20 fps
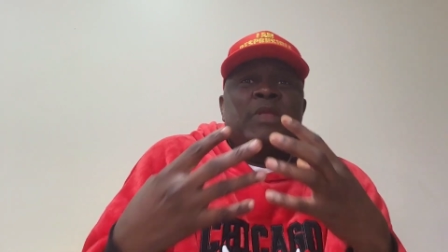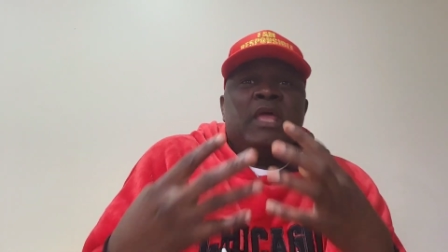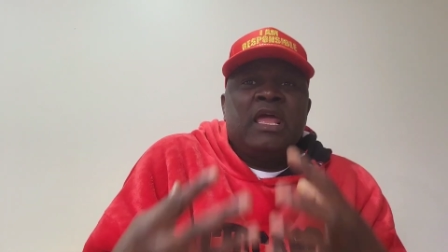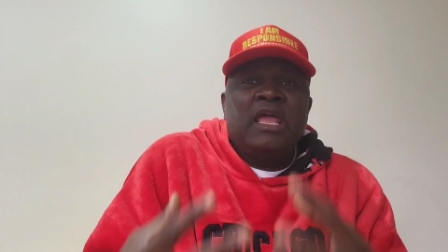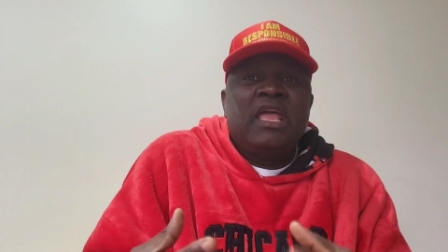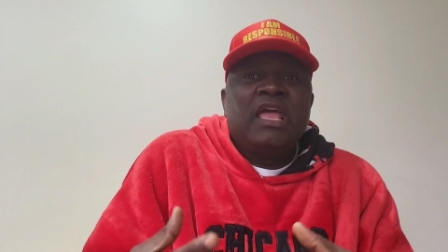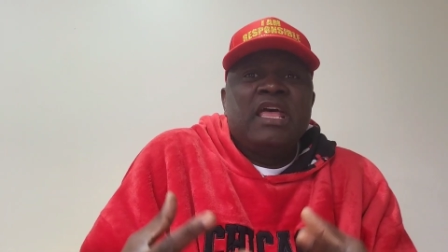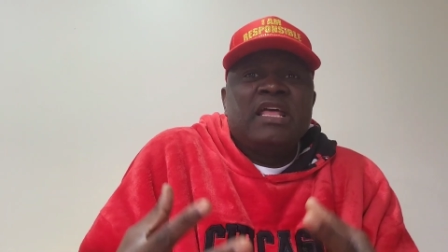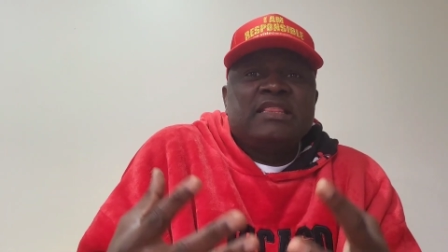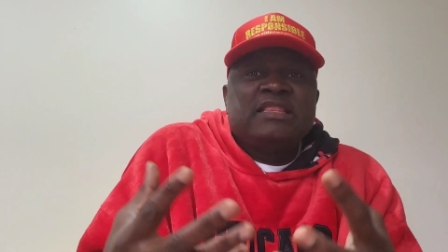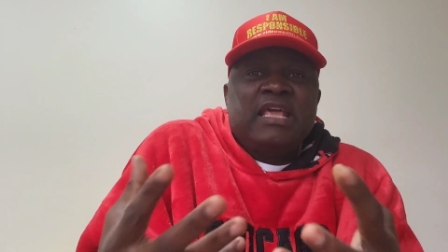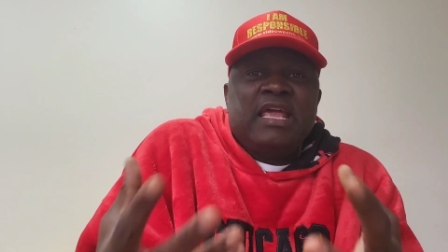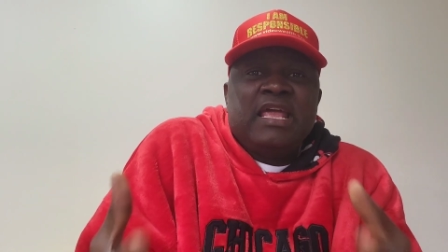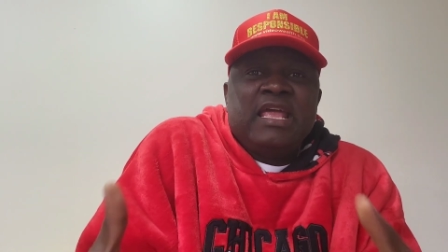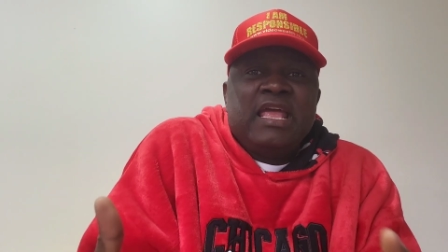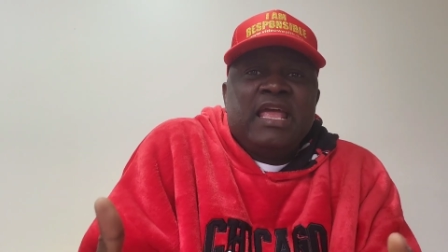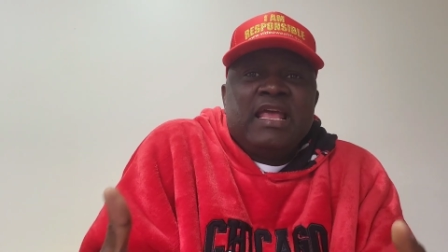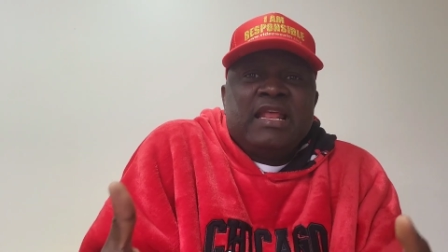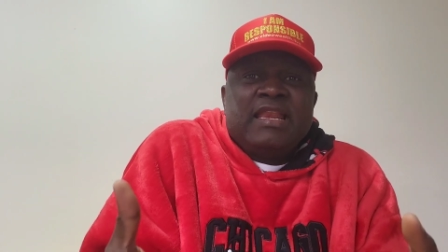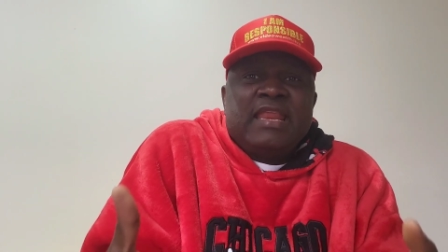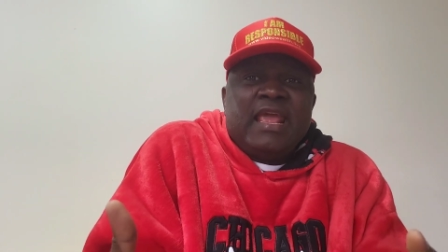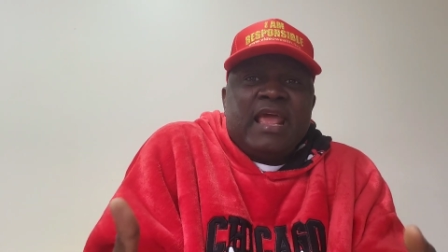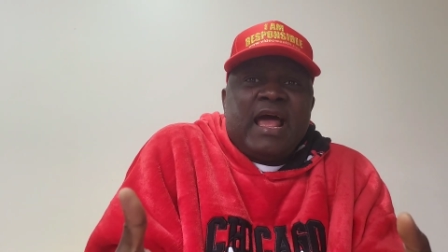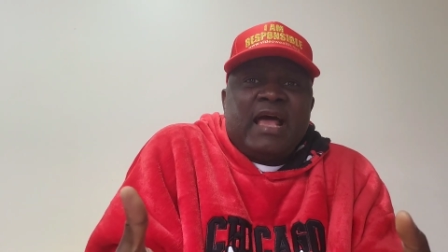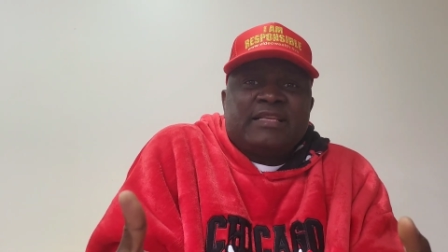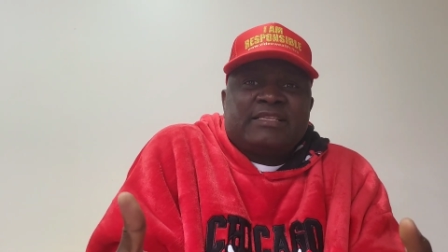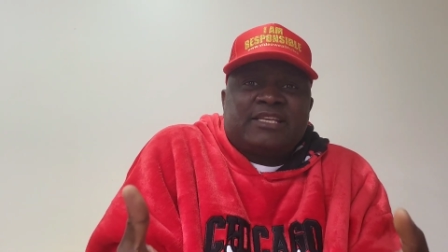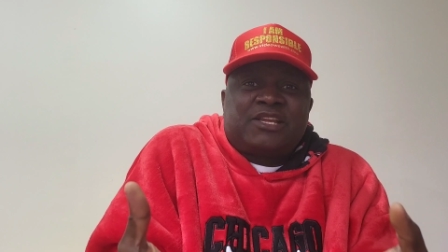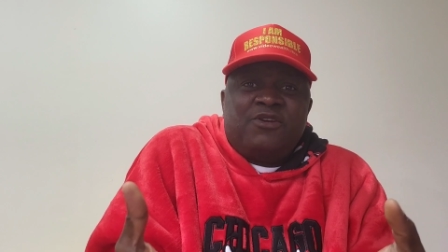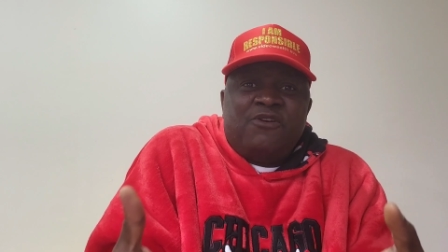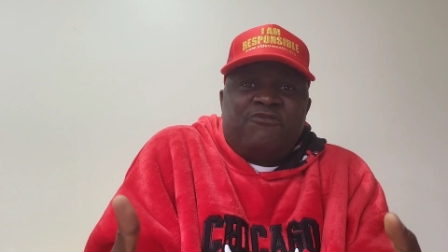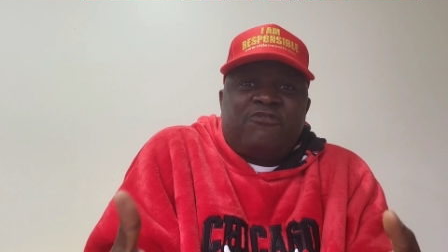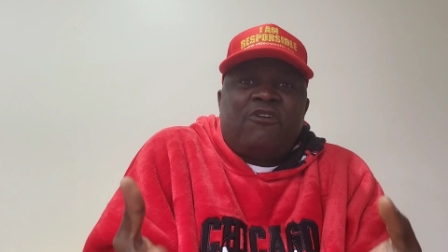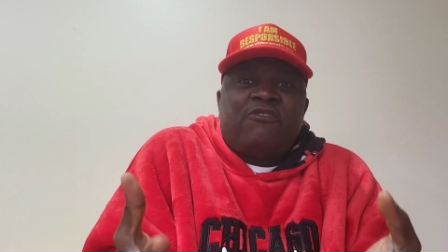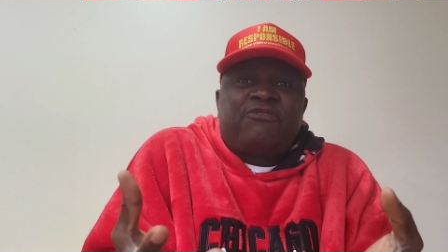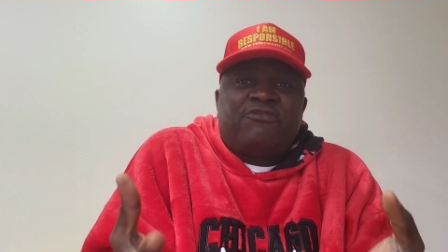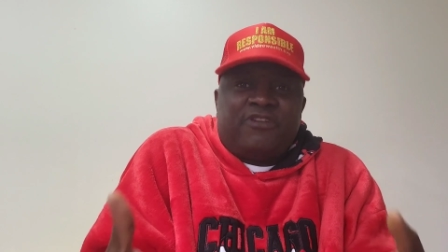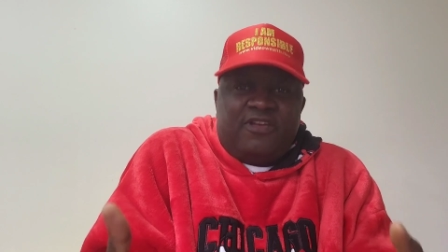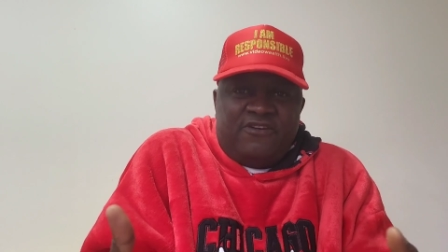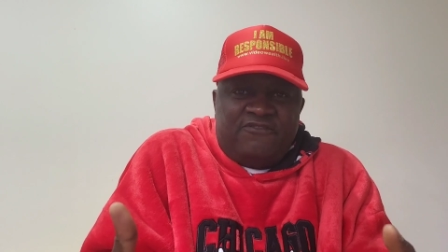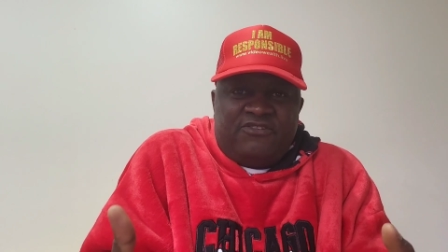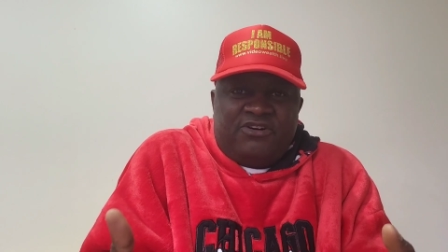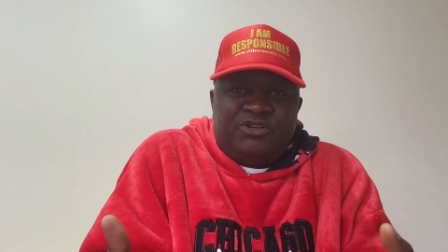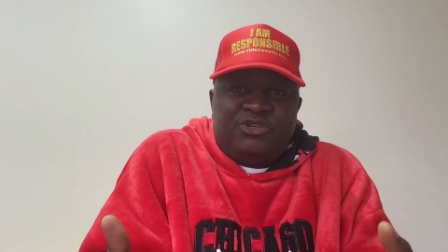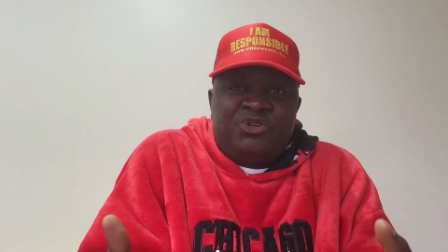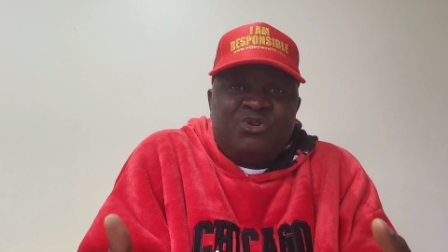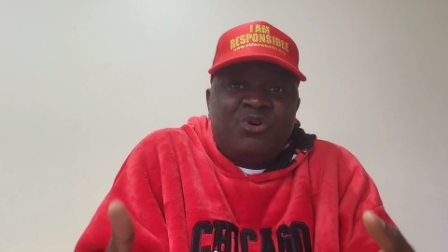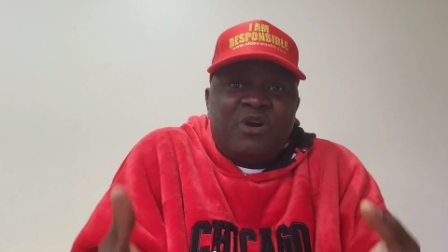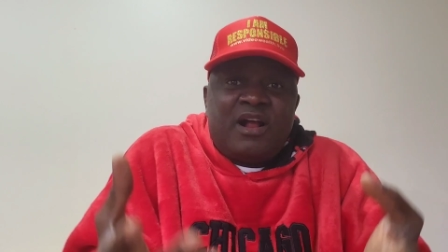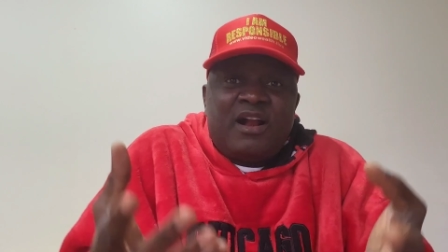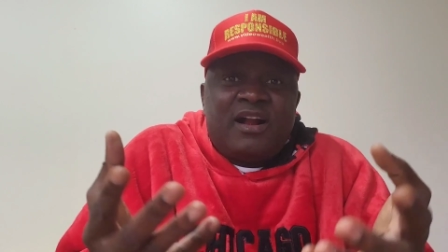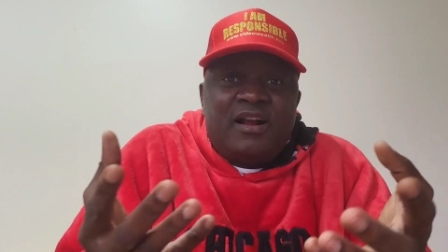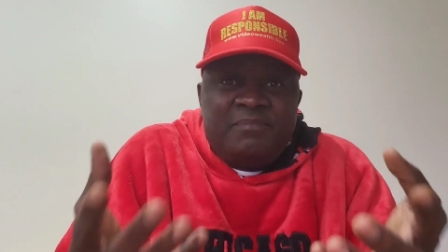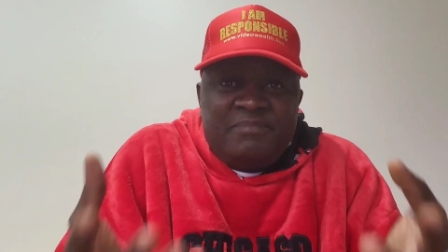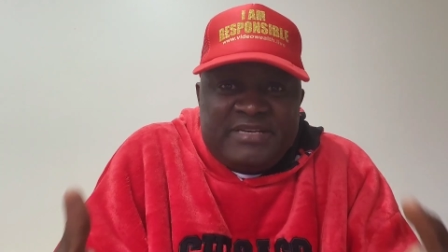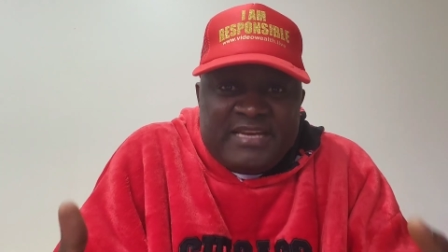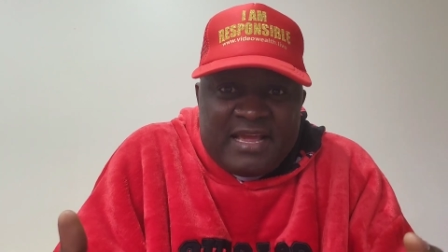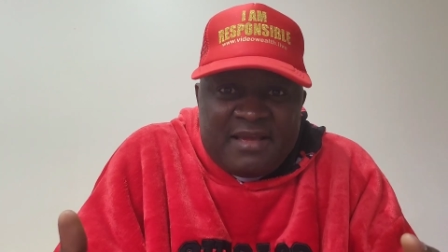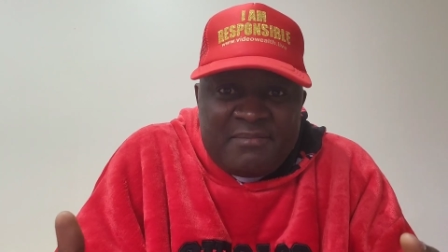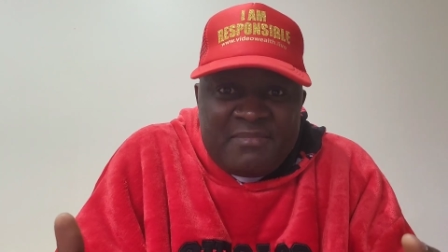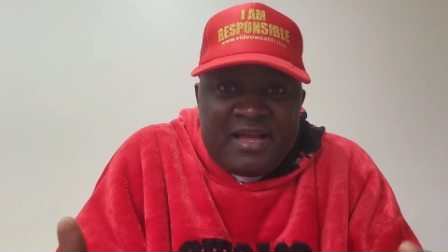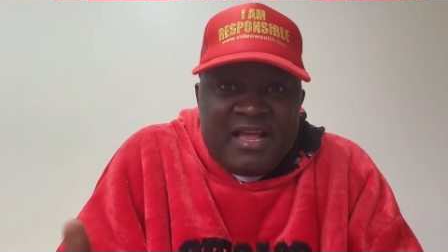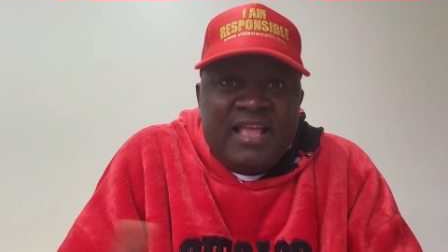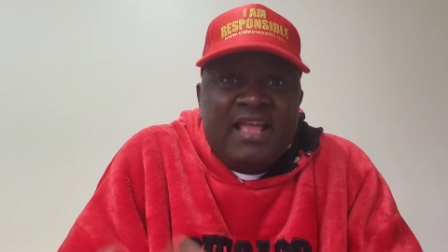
they, they, they ask you for favor. You help them.